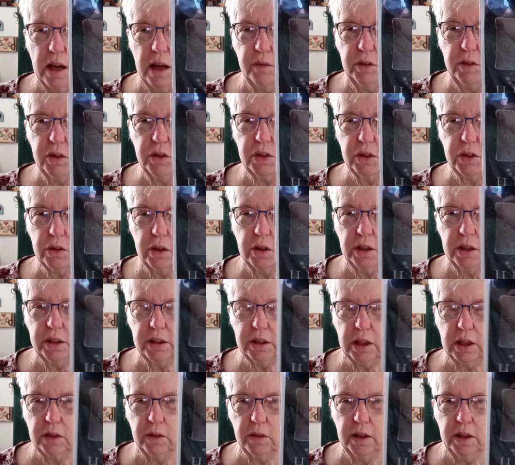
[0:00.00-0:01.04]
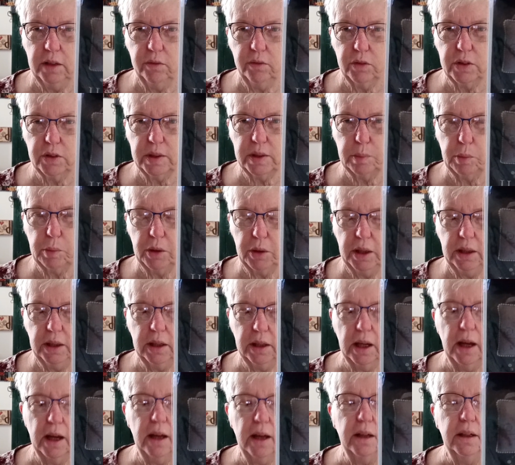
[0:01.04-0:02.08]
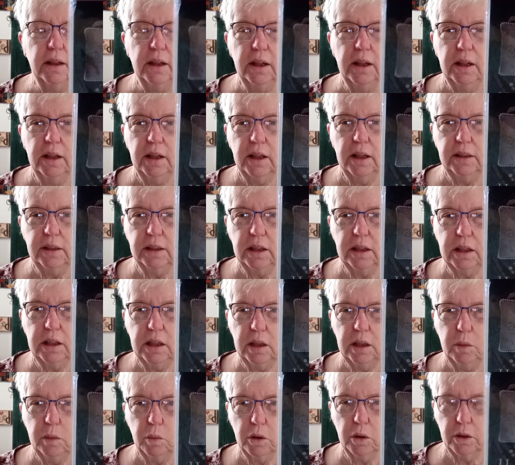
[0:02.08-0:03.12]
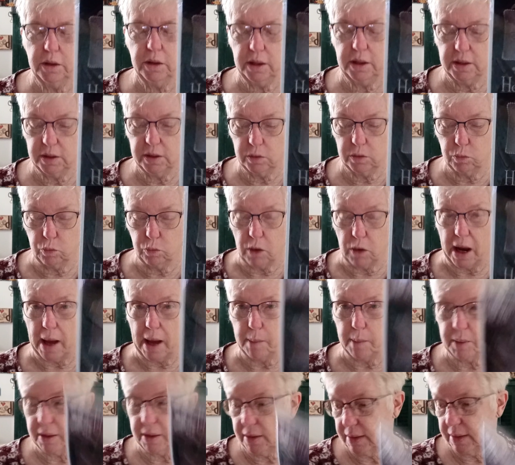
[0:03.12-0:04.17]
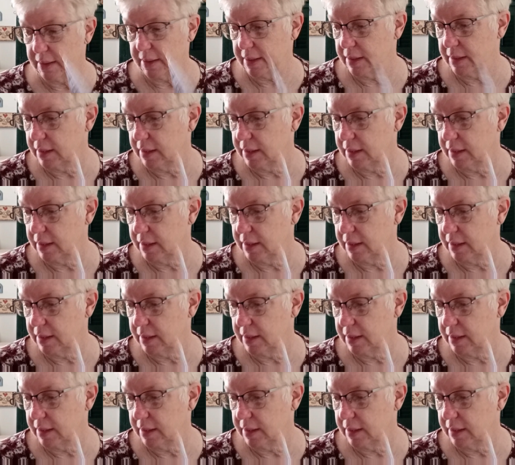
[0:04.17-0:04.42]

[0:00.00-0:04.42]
have you started decorating for spring yet? And the keyword is rabbit.